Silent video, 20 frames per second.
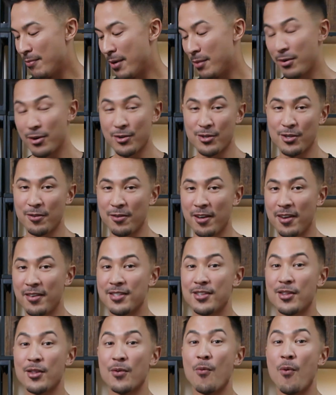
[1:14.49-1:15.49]
My personal
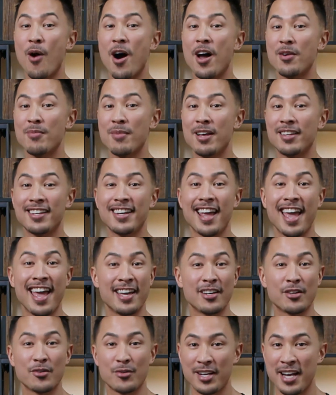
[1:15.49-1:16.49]
favorites are the watermelon
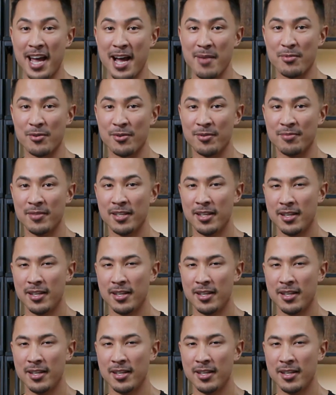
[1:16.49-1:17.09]
and green apple.